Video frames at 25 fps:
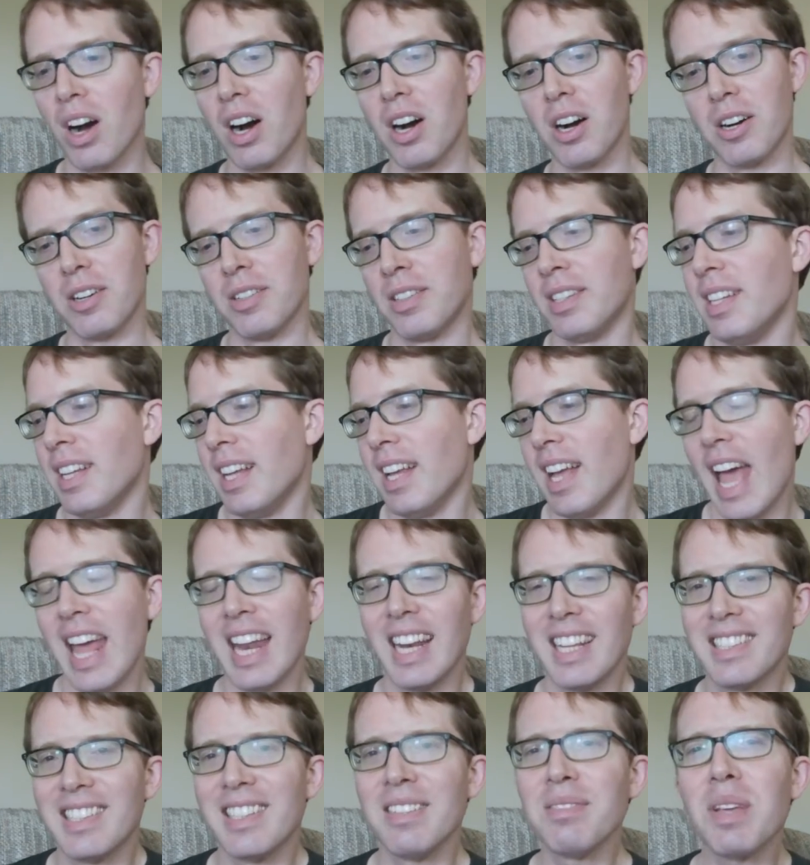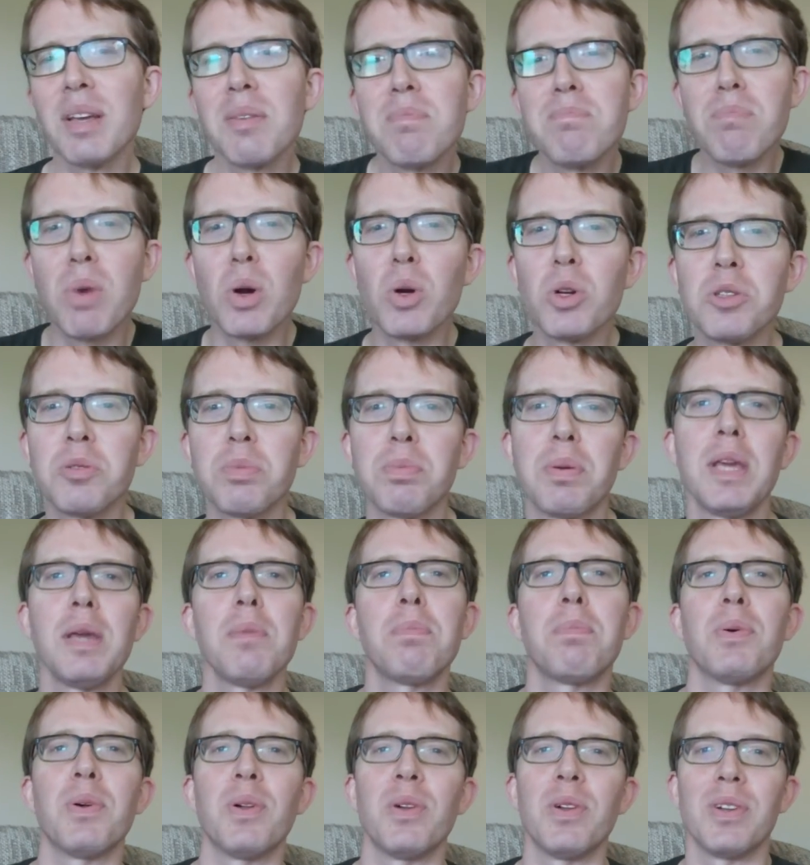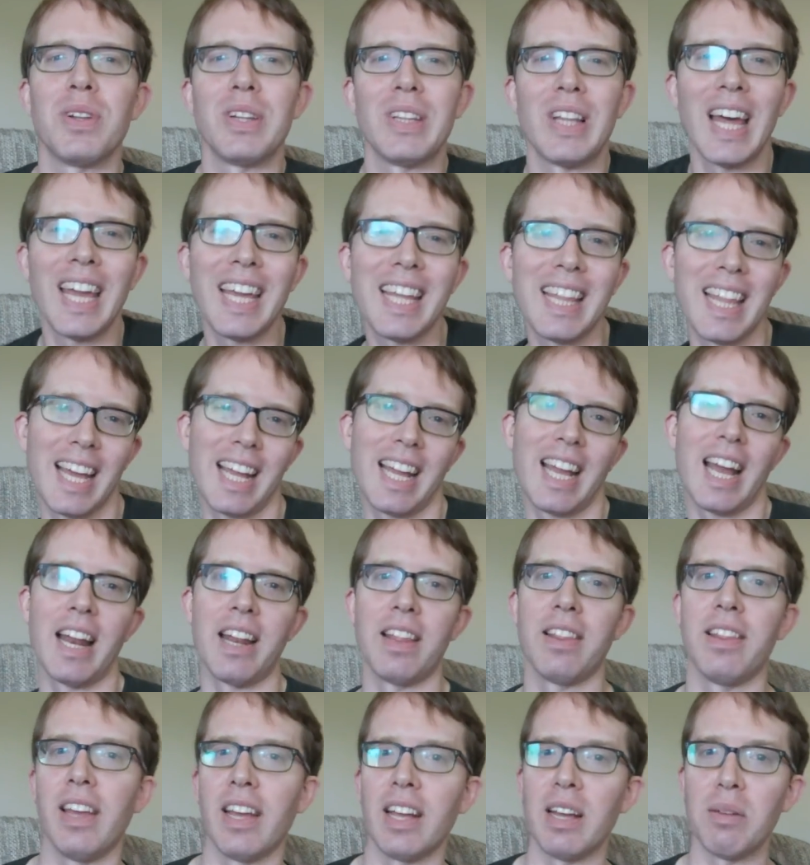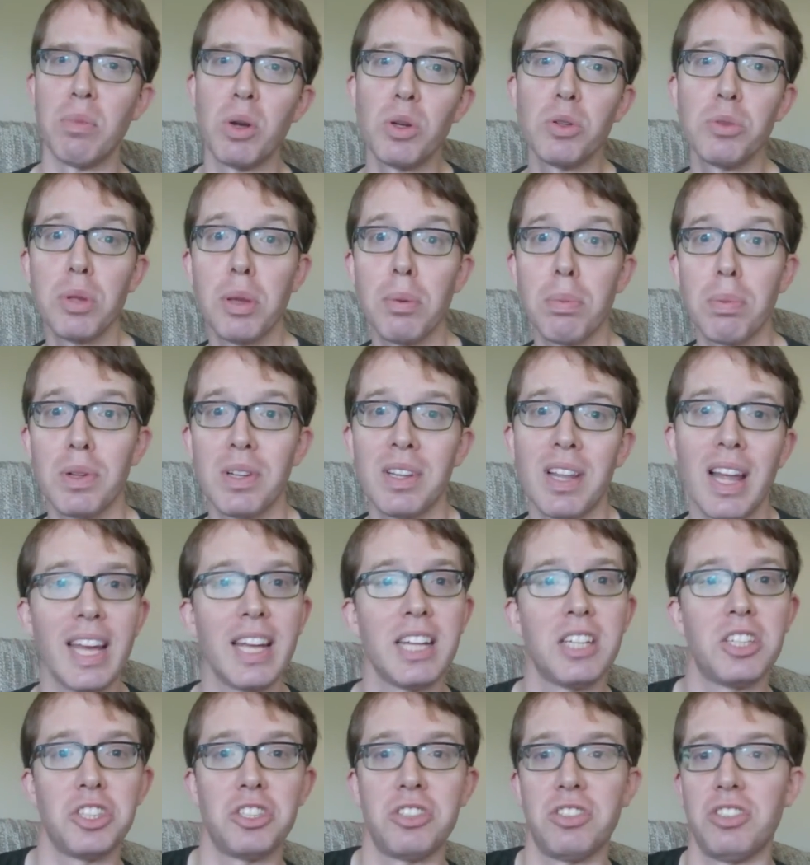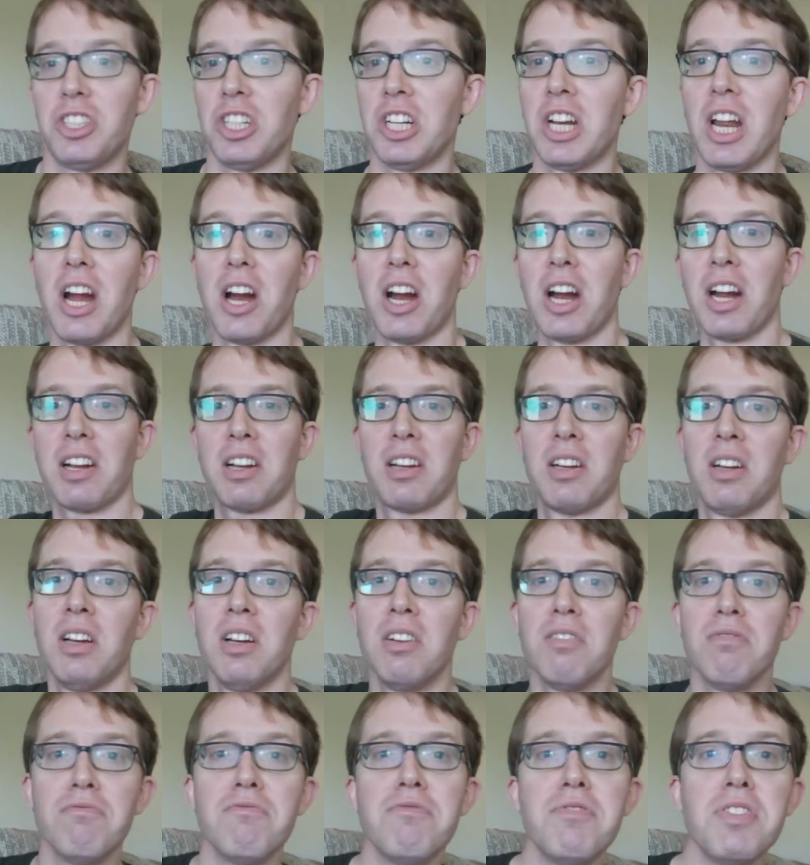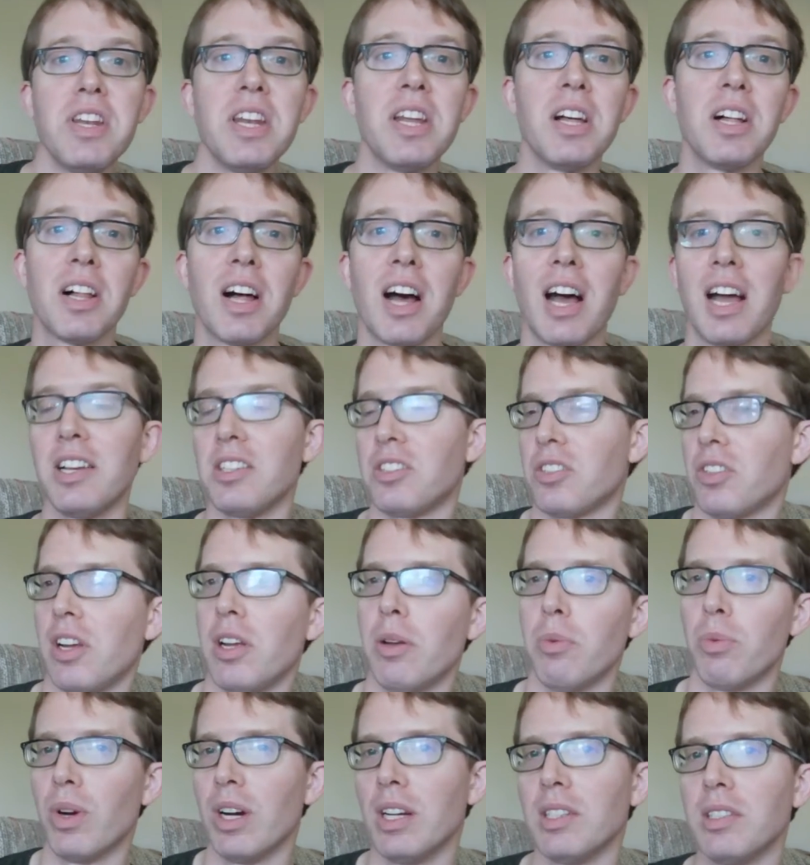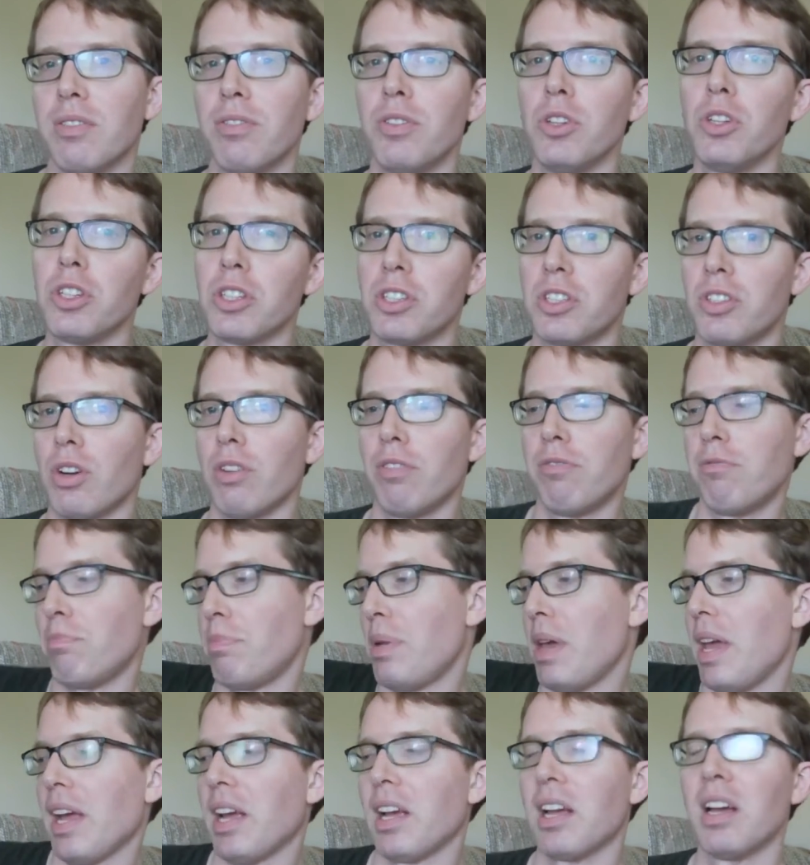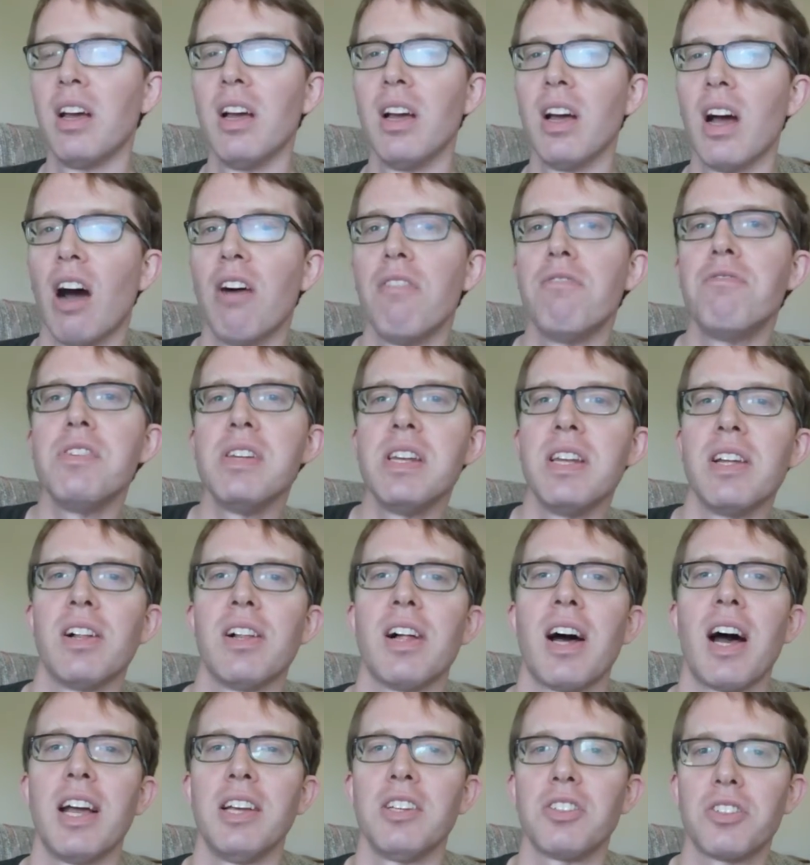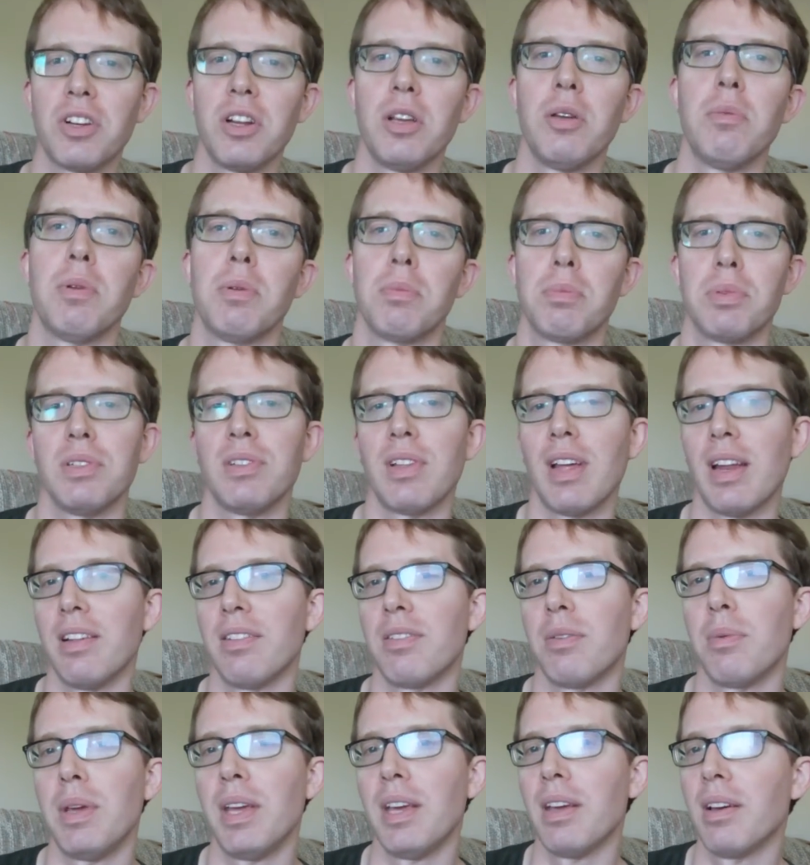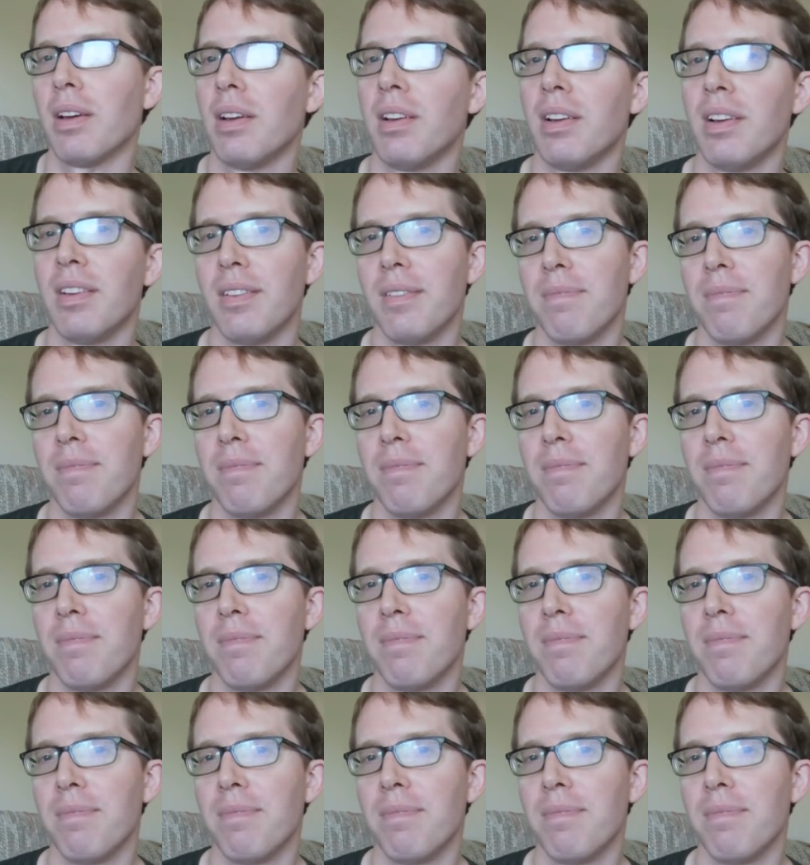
Uh, and it seems like most people like that kind of thing, and most people like just generic vanilla ice cream, whereas if you just sort of pick a vanilla ice cream and present it to me,